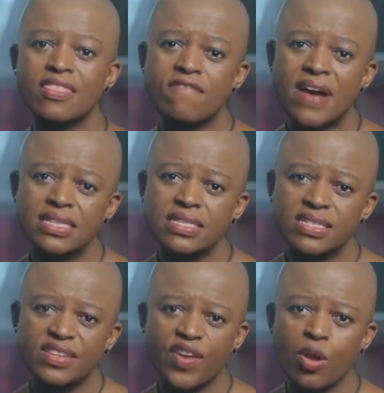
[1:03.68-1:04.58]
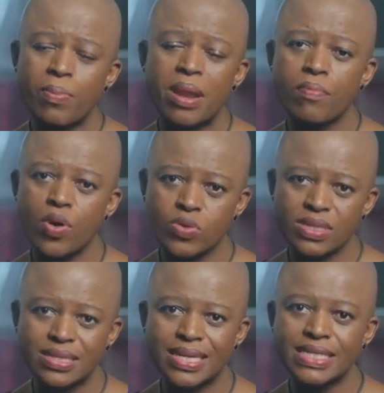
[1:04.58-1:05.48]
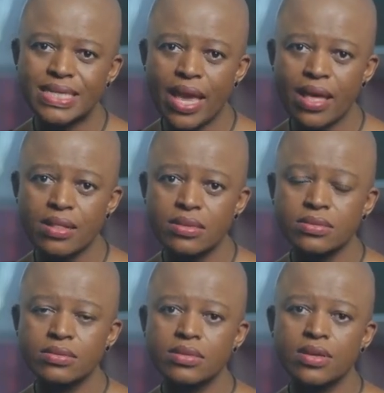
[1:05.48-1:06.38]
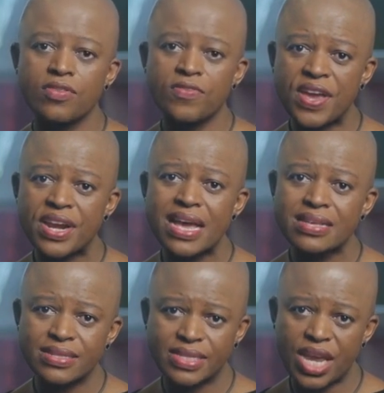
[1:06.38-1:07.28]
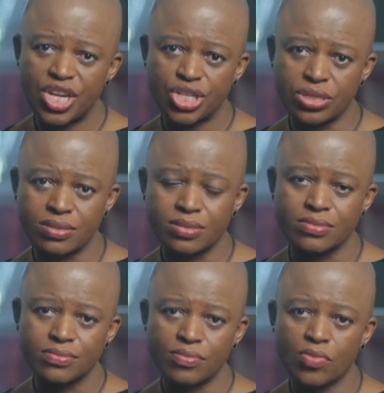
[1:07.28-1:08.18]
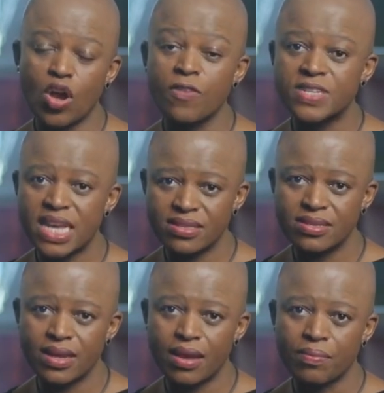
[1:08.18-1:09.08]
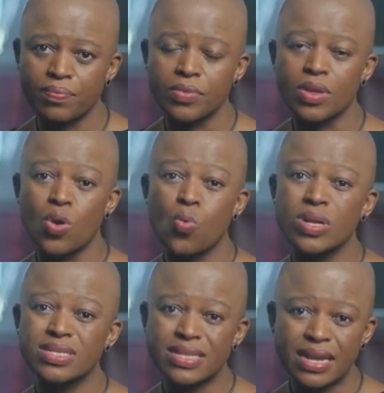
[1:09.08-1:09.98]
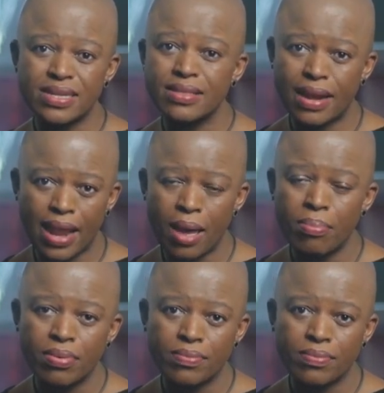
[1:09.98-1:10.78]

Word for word: The vaccine development process entails various stages of testing, which start in the lab